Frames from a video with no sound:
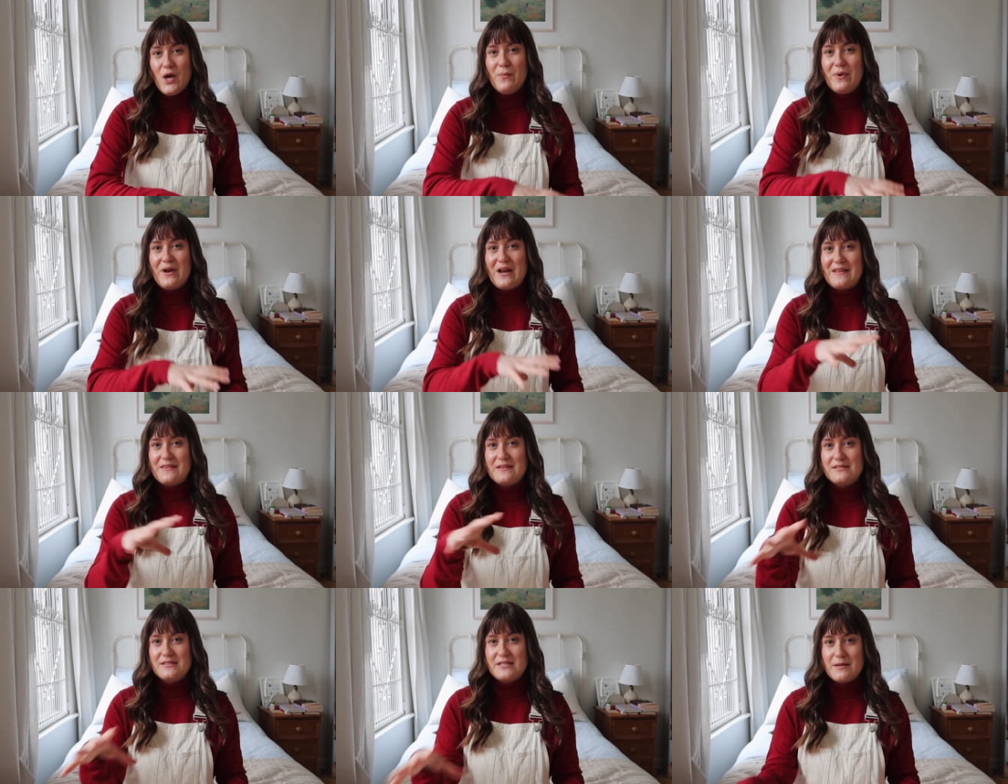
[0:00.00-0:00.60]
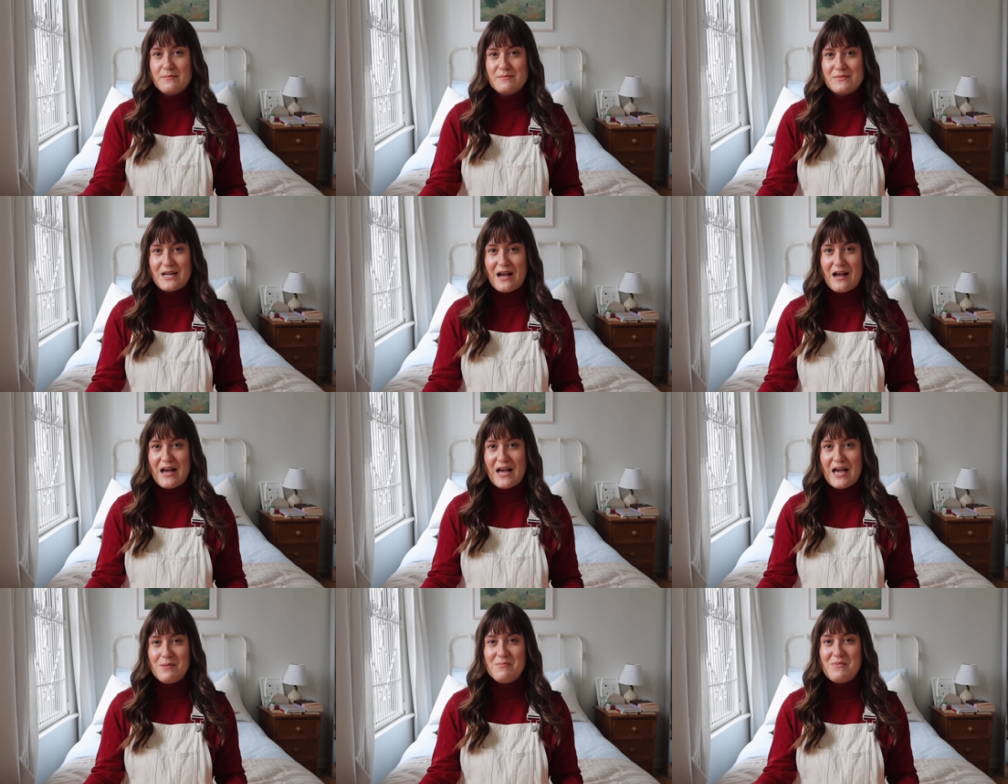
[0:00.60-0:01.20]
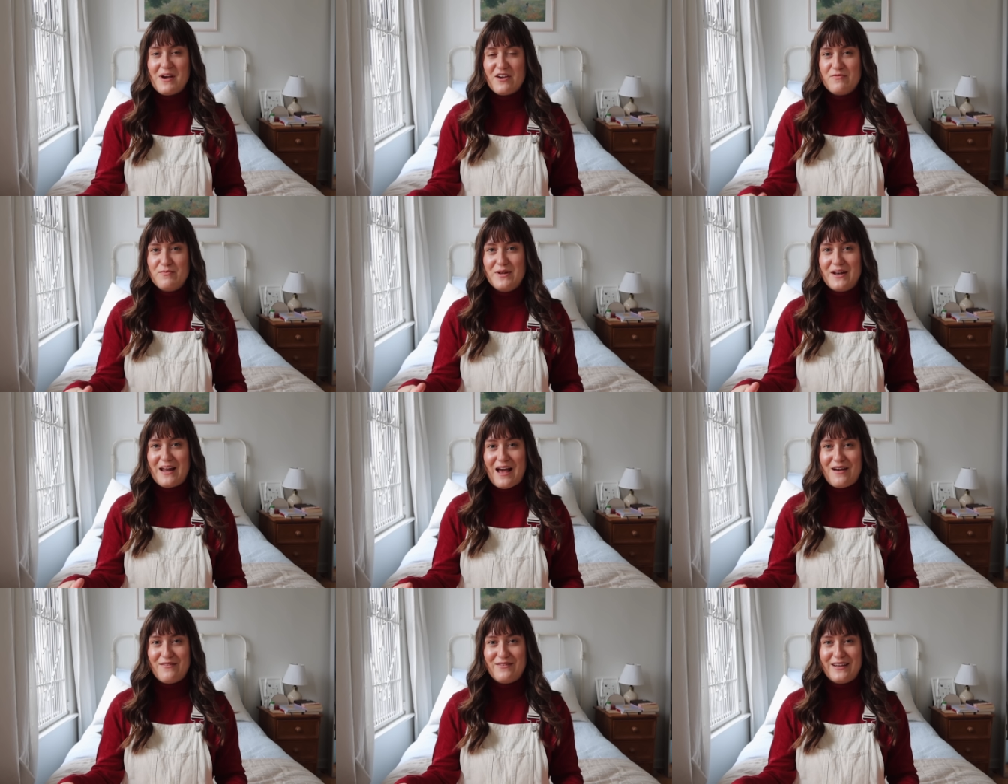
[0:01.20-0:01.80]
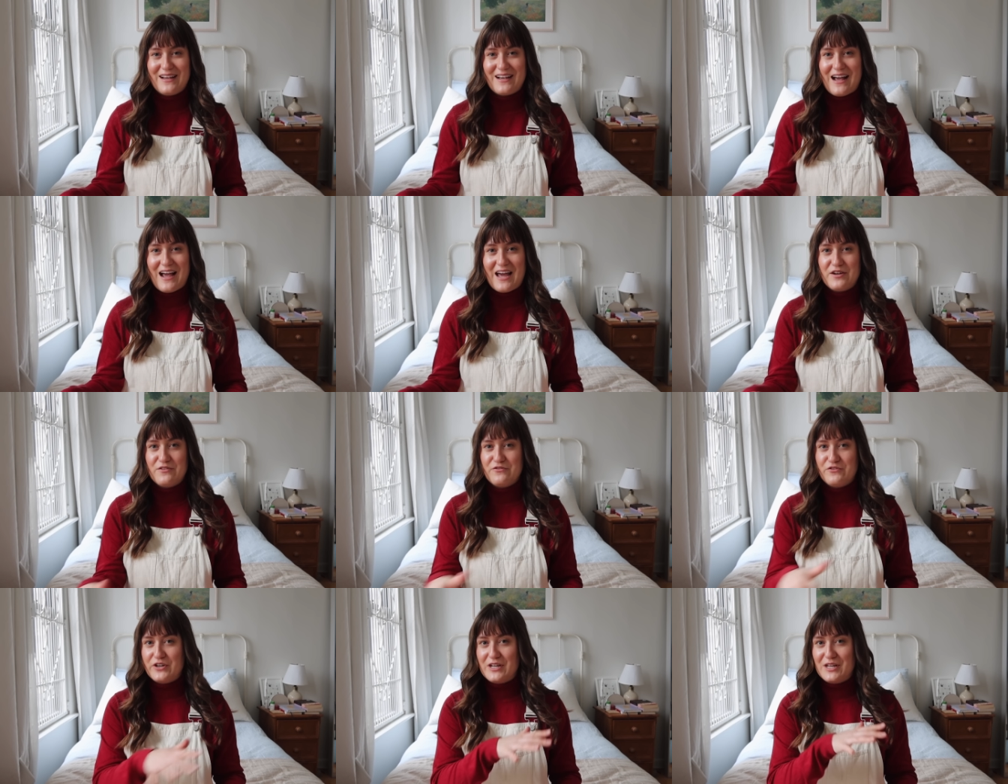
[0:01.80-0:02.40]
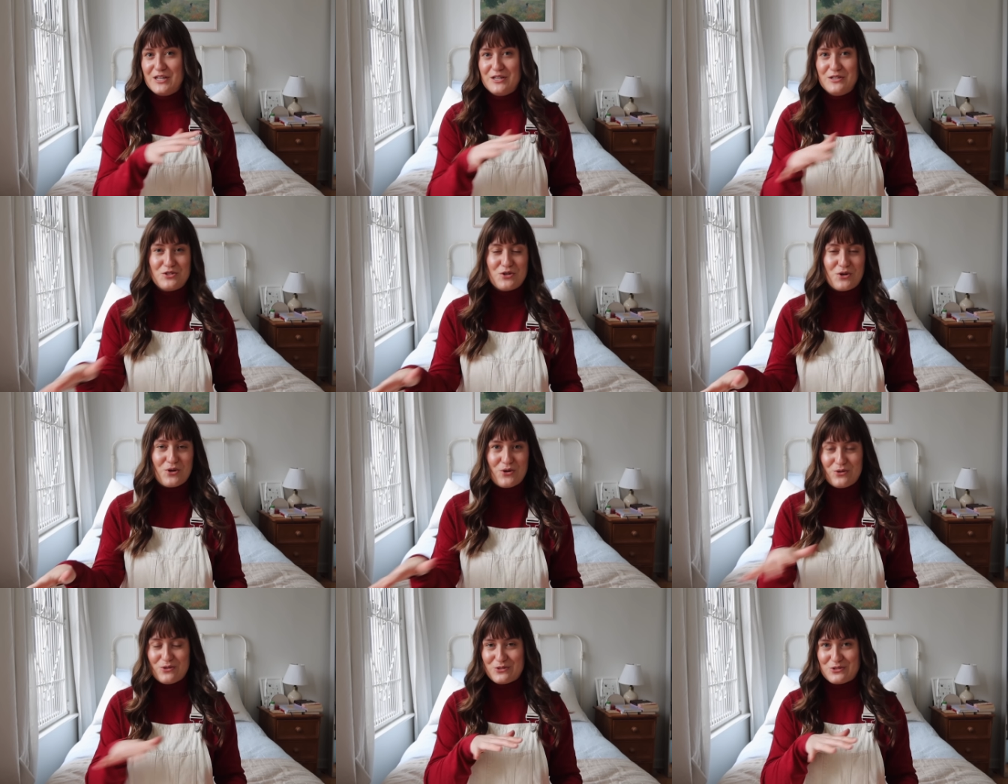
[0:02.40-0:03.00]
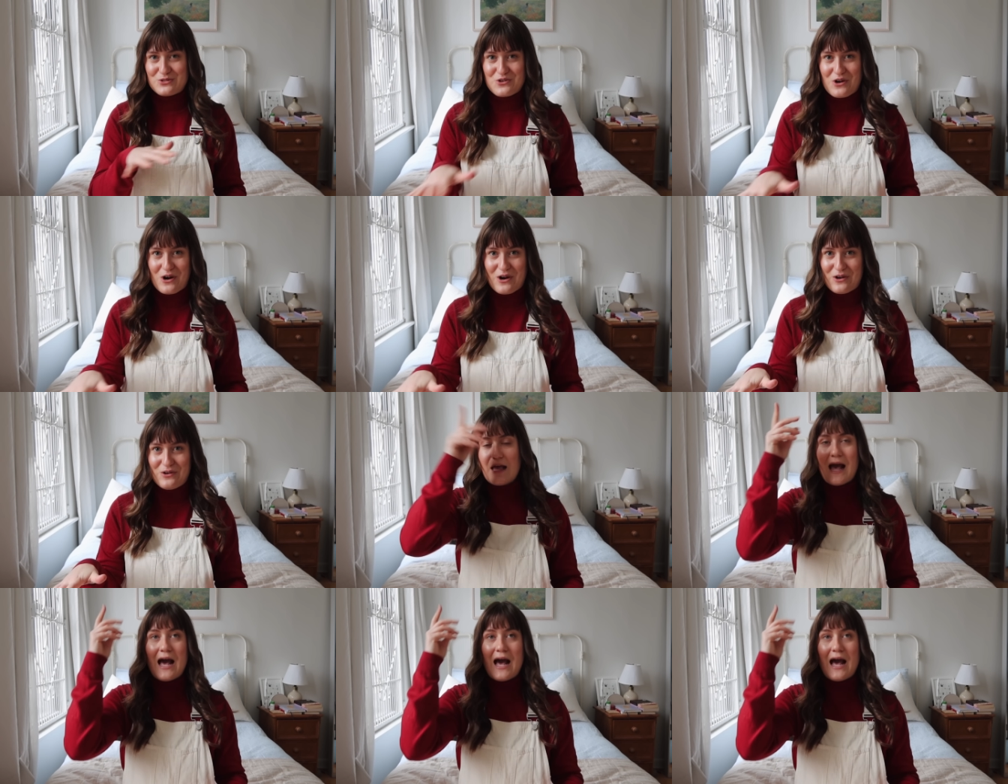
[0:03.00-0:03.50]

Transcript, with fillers: but at the same time, I've been having kind of an internal struggle.